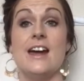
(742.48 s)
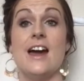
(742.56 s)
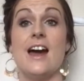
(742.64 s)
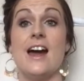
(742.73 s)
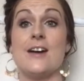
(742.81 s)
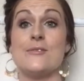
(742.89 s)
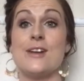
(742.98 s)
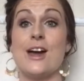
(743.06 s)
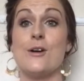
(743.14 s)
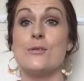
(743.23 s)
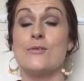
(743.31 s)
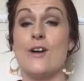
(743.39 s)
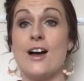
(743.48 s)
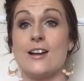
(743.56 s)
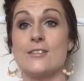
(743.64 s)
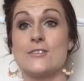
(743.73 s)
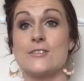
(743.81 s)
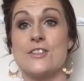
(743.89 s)
have now
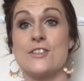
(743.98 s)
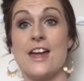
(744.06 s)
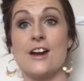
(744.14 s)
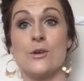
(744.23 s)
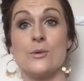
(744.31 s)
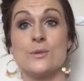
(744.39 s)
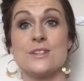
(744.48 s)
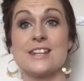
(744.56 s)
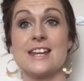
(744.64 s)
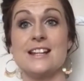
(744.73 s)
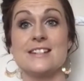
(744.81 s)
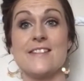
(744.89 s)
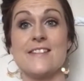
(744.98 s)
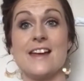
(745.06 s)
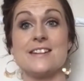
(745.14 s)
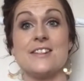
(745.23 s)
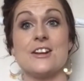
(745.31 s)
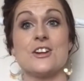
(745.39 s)
evolved their own skills in
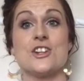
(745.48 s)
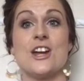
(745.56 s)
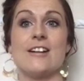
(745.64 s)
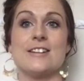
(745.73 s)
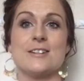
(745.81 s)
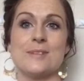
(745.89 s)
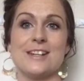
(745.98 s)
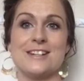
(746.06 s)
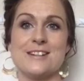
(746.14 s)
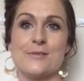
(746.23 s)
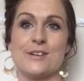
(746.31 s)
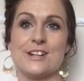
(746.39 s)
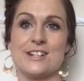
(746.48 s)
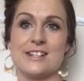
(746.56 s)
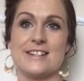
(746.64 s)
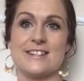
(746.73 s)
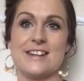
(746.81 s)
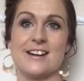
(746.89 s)
that, and they're sharing something different
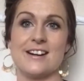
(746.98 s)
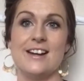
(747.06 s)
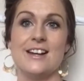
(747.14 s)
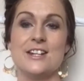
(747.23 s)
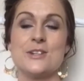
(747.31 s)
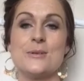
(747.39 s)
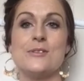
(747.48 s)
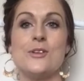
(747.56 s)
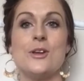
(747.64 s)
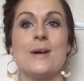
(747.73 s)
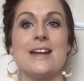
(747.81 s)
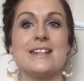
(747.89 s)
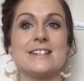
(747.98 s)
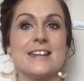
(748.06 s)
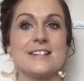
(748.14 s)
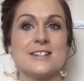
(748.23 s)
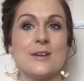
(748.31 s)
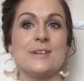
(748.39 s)
this year. So even though you might
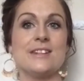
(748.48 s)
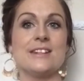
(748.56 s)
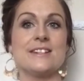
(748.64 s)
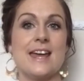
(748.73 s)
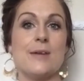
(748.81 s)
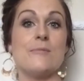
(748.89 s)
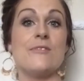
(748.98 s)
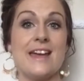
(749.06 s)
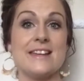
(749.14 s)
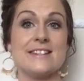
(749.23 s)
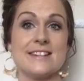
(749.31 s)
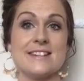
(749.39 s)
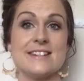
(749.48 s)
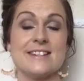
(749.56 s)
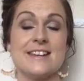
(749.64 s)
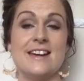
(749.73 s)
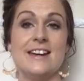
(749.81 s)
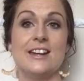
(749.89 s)
see some of the same
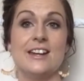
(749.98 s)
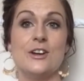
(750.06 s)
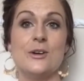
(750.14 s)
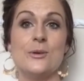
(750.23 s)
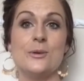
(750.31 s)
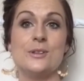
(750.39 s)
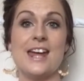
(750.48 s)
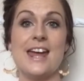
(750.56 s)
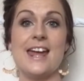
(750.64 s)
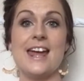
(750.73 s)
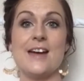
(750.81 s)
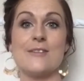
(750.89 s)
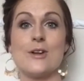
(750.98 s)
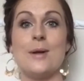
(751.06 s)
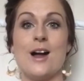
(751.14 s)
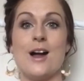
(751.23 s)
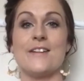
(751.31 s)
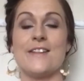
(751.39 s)
faces, you know, they have come
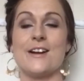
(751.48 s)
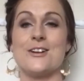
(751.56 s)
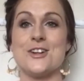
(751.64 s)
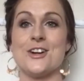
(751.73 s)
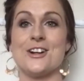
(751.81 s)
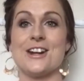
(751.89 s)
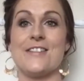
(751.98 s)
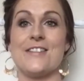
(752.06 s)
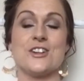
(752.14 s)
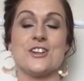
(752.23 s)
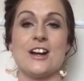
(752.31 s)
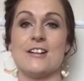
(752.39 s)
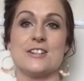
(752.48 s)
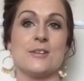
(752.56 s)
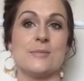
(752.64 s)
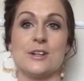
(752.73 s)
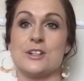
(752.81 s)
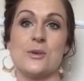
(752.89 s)
along on their journey and they're sharing
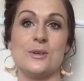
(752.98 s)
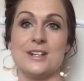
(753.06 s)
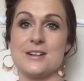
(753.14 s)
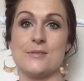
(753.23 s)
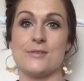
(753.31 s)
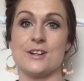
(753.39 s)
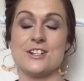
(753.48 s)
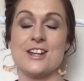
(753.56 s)
something totally different.